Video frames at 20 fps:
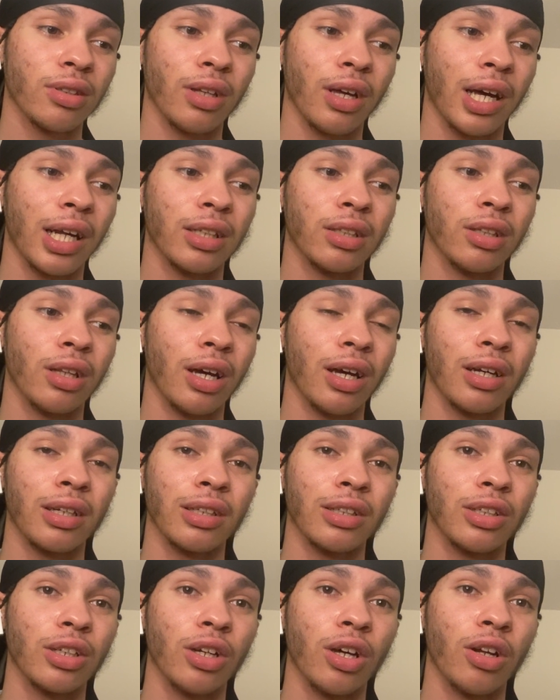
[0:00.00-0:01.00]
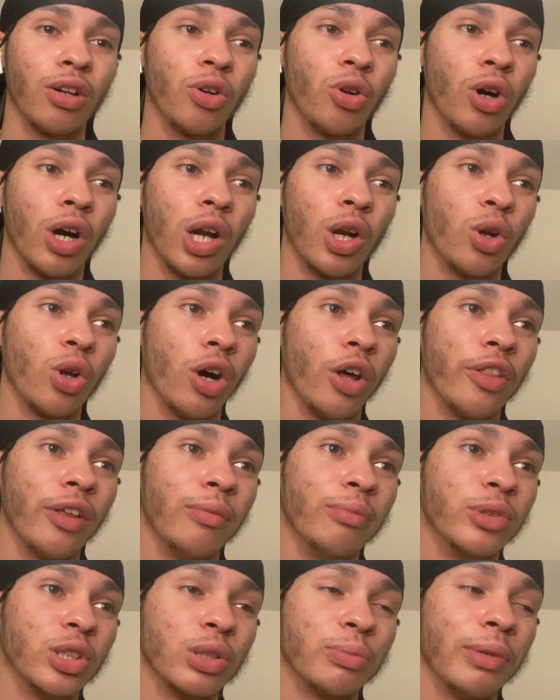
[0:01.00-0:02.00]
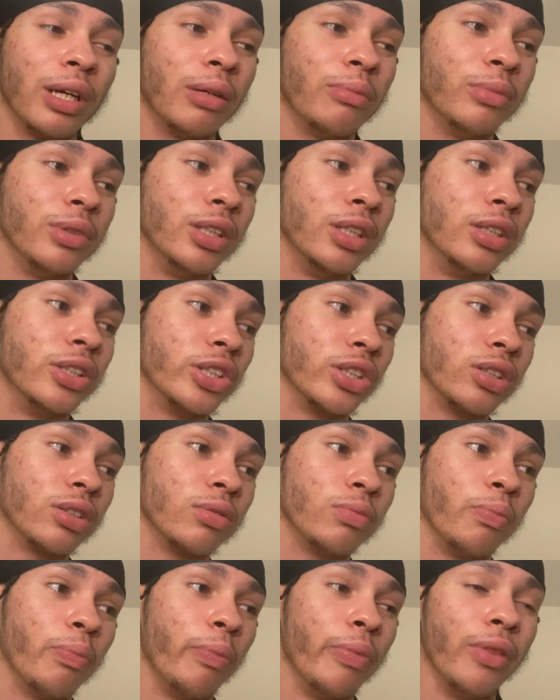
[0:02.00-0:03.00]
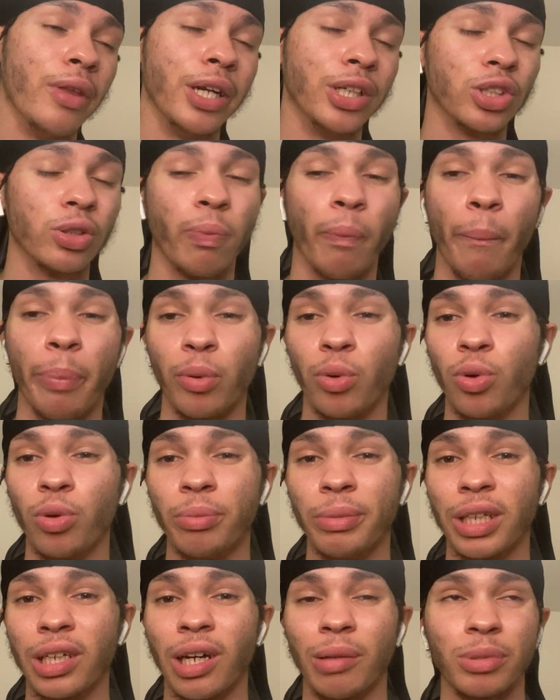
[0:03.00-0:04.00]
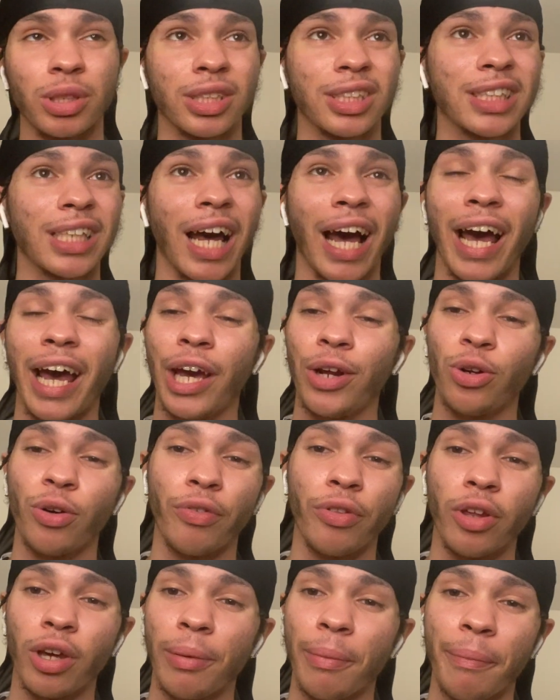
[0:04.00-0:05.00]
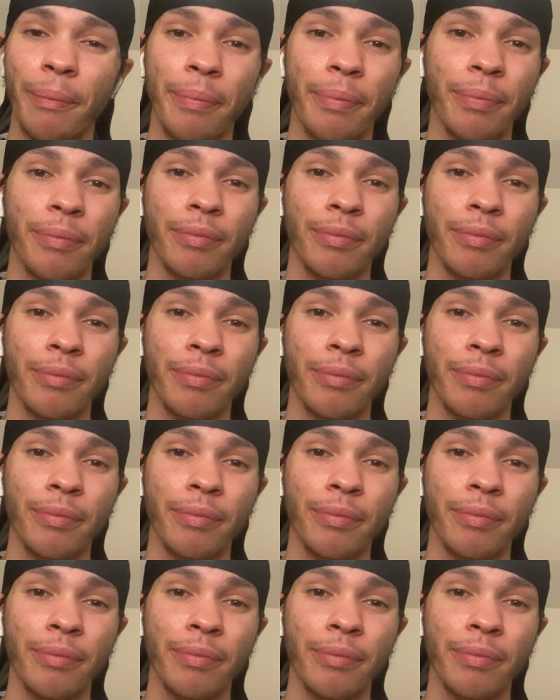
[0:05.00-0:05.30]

a lot of them just make me they just bore me. I'm just tired of them.